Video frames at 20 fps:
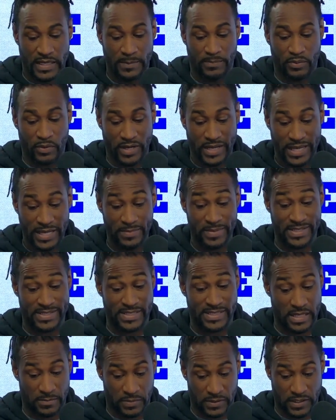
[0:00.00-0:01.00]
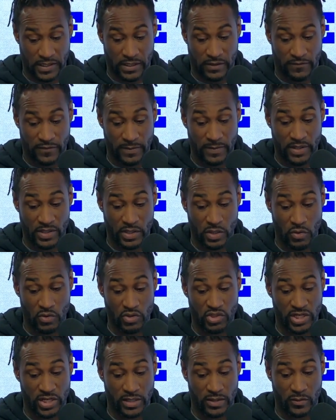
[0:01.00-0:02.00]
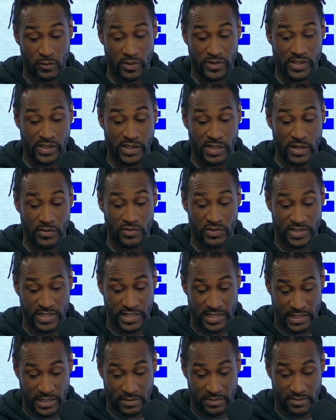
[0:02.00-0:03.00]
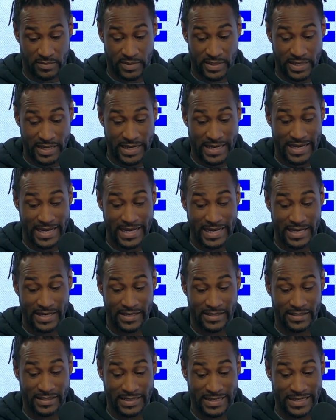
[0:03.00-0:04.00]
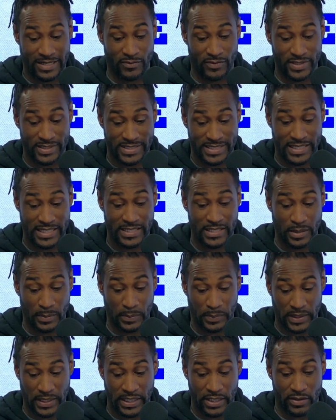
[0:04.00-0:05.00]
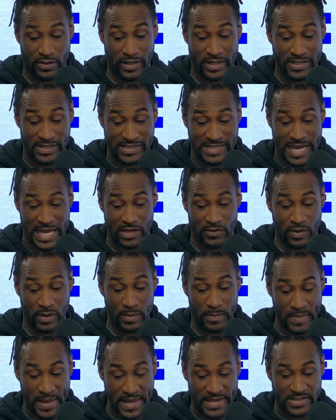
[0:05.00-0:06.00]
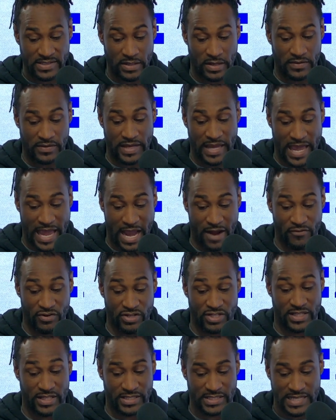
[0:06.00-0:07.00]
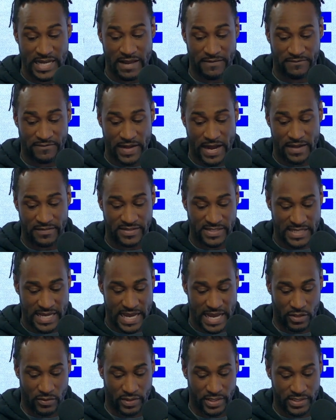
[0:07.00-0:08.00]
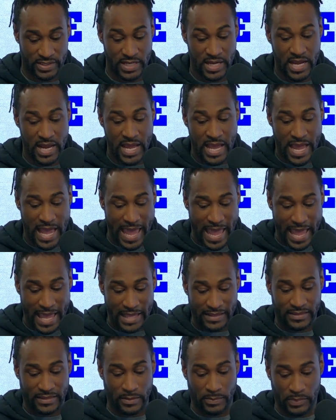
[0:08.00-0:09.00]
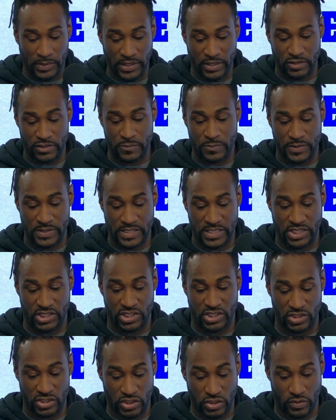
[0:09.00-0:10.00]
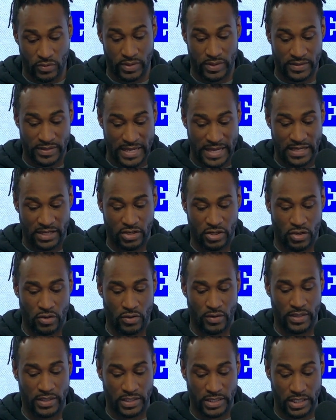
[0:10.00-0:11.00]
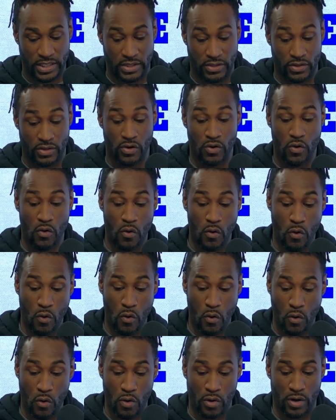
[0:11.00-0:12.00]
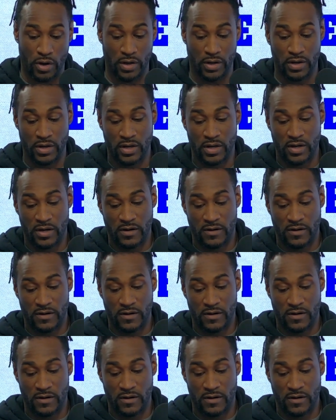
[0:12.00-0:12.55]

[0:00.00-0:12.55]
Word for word: it prohibits a player from negotiating with another team and guarantee the player a salary based on the average of the top five salaries at the player's position during that current year or